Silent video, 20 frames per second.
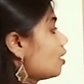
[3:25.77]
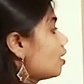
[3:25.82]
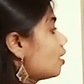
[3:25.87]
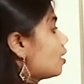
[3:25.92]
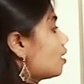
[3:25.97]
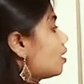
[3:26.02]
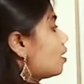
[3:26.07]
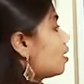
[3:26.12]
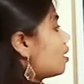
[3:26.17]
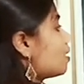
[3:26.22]

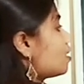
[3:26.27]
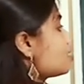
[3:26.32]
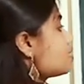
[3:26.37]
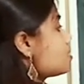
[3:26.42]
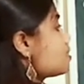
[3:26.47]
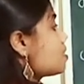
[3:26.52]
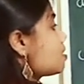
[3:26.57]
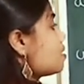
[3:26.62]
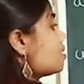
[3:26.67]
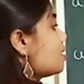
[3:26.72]

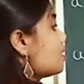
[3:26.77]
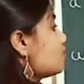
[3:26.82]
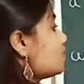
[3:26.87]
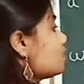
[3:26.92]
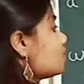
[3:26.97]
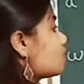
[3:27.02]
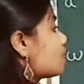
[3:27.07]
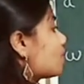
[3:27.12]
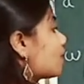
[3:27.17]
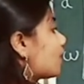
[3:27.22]
incident
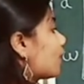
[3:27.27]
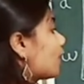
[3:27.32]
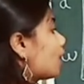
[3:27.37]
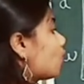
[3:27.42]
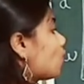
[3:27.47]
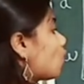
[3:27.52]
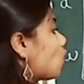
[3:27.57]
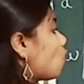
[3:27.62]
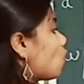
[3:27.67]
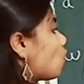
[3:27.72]
ray
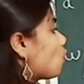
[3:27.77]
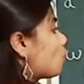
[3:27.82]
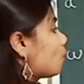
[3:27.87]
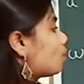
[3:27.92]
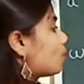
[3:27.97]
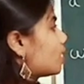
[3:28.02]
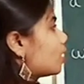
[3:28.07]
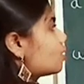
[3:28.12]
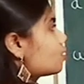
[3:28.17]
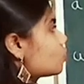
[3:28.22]
OB
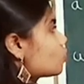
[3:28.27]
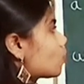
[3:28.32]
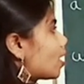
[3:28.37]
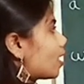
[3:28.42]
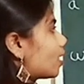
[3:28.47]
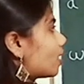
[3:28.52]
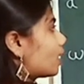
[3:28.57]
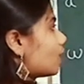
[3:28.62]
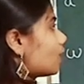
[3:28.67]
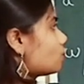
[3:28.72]

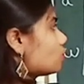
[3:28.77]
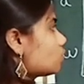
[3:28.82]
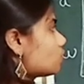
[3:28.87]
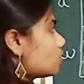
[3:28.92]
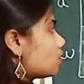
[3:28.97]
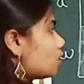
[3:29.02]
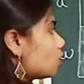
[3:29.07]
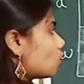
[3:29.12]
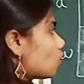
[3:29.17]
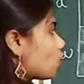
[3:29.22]
striking to the
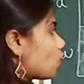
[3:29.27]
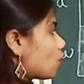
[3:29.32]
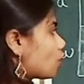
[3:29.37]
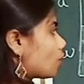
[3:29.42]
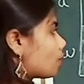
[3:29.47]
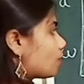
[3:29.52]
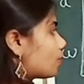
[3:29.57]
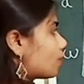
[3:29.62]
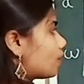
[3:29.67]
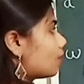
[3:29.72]

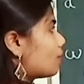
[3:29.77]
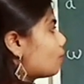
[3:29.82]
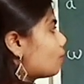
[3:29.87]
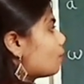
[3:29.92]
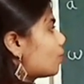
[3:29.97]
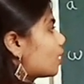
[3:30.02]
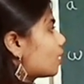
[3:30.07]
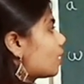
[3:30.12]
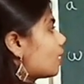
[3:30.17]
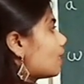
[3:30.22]
normal,
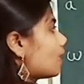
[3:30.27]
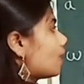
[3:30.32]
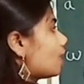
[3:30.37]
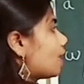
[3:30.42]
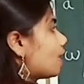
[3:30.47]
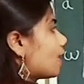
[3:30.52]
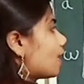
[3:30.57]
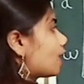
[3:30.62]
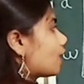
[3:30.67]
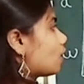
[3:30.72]
making an
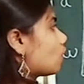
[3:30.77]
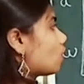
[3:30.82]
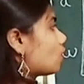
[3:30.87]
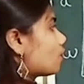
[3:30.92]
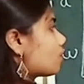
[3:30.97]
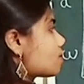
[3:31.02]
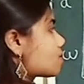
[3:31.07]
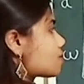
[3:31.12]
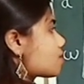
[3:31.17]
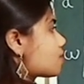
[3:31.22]
angle of
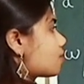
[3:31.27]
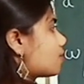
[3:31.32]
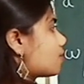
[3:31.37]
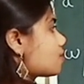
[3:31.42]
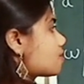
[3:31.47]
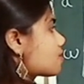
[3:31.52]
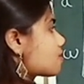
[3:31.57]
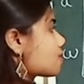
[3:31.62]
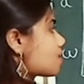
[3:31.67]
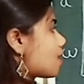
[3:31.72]

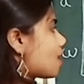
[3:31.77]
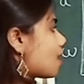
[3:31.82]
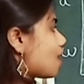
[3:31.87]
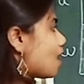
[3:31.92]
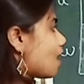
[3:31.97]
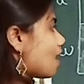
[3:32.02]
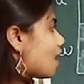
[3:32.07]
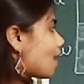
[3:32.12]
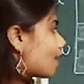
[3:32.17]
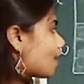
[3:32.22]
incidence
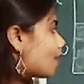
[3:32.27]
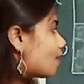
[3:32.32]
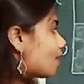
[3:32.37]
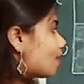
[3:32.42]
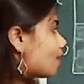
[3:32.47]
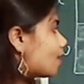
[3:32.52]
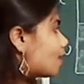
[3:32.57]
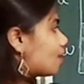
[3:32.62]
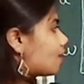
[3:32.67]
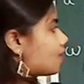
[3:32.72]
I
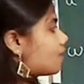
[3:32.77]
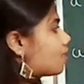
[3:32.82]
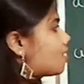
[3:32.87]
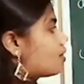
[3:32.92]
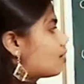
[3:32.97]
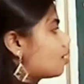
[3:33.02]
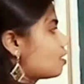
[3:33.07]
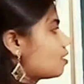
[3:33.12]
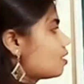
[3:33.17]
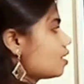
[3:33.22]
in the
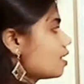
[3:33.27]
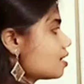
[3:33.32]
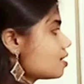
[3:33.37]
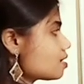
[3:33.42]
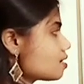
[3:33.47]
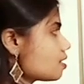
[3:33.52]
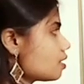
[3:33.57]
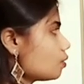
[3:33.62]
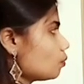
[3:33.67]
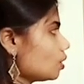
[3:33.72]
denser
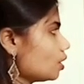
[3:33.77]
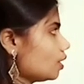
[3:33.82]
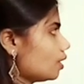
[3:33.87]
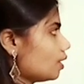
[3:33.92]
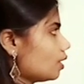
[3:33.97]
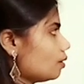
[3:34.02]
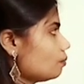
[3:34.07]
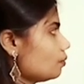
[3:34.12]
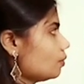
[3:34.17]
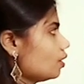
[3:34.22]

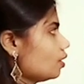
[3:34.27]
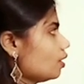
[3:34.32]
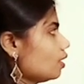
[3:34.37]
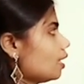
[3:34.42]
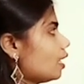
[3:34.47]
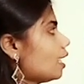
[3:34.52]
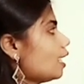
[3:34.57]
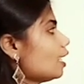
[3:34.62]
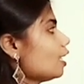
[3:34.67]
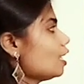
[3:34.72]
medium.
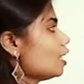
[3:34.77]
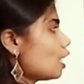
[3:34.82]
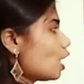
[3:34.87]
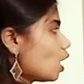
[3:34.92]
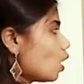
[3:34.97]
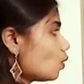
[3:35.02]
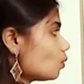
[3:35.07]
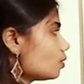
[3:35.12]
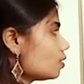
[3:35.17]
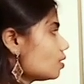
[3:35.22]
And
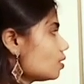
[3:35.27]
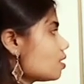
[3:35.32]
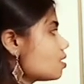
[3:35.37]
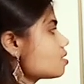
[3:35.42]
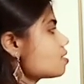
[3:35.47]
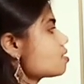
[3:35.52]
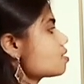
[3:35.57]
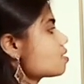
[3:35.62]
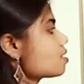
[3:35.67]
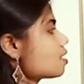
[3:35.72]
now this
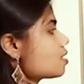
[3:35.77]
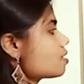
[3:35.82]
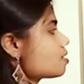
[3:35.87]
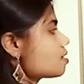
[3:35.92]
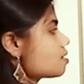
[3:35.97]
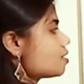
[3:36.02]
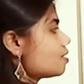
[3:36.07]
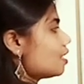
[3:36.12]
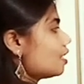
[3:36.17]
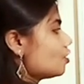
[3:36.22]

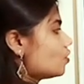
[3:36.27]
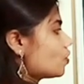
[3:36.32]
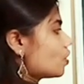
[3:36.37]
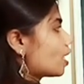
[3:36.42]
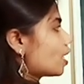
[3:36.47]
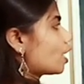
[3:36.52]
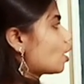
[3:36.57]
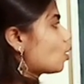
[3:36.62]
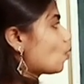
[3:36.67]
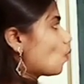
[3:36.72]
incident
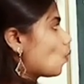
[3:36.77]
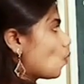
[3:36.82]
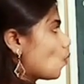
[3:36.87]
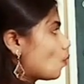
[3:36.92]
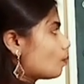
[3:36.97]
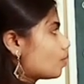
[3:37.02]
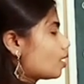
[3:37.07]
ray OB